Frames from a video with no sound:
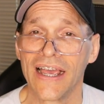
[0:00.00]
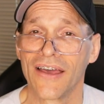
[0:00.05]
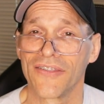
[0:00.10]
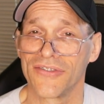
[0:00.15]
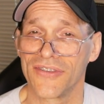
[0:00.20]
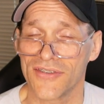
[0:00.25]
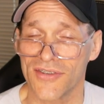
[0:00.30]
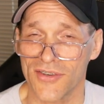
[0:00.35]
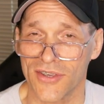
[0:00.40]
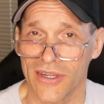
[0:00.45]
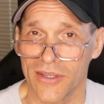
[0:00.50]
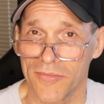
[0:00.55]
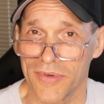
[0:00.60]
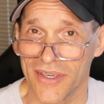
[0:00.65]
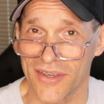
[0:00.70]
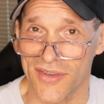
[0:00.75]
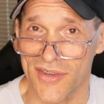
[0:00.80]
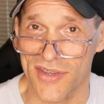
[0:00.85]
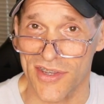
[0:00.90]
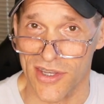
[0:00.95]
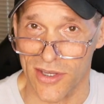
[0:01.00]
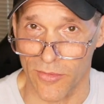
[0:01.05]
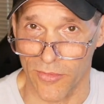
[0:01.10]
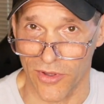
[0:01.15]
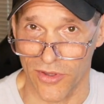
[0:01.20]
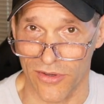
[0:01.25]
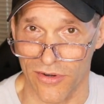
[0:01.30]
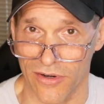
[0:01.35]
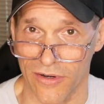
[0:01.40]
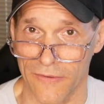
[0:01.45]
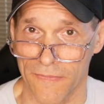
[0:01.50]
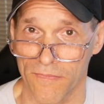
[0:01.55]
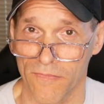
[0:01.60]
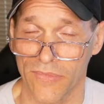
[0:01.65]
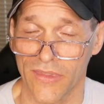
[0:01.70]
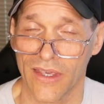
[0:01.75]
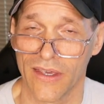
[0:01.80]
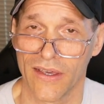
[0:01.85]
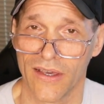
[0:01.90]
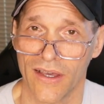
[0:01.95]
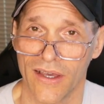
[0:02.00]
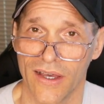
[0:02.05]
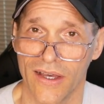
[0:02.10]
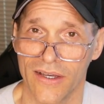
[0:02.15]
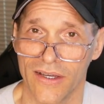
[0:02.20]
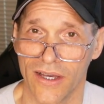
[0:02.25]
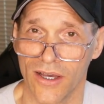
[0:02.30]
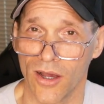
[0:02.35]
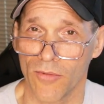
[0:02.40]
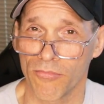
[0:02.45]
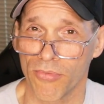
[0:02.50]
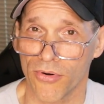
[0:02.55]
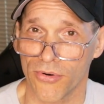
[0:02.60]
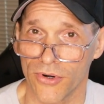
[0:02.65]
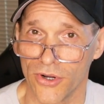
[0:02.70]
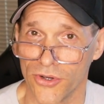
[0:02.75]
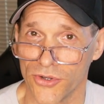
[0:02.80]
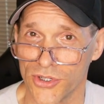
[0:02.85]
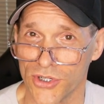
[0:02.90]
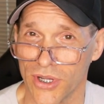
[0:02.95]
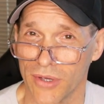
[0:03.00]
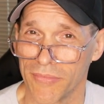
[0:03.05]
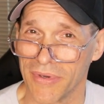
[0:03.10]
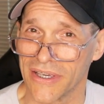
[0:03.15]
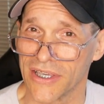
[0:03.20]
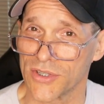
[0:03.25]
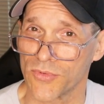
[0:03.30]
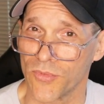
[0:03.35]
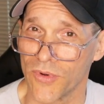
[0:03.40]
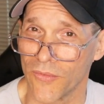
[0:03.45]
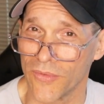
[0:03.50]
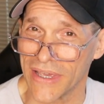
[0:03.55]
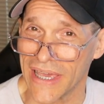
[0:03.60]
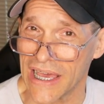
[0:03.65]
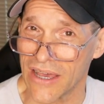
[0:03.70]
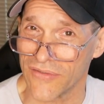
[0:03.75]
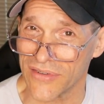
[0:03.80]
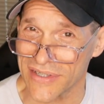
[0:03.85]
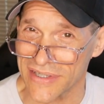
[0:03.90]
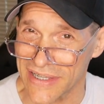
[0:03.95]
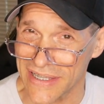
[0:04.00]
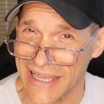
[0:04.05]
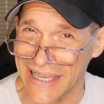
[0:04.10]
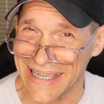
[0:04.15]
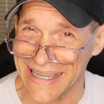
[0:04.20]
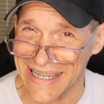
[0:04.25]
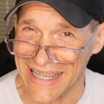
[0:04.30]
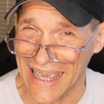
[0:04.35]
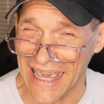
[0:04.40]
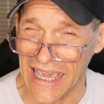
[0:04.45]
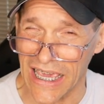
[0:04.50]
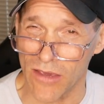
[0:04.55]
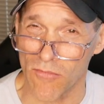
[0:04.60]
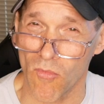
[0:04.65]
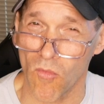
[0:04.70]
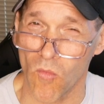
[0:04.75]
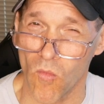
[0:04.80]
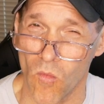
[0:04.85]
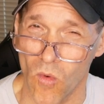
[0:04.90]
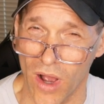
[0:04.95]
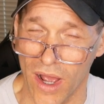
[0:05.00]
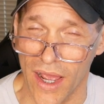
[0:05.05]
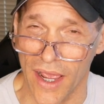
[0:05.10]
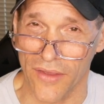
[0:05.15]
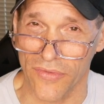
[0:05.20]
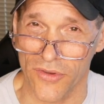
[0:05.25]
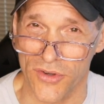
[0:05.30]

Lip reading: this is going to be a similar approach, because what we have is an end game wide.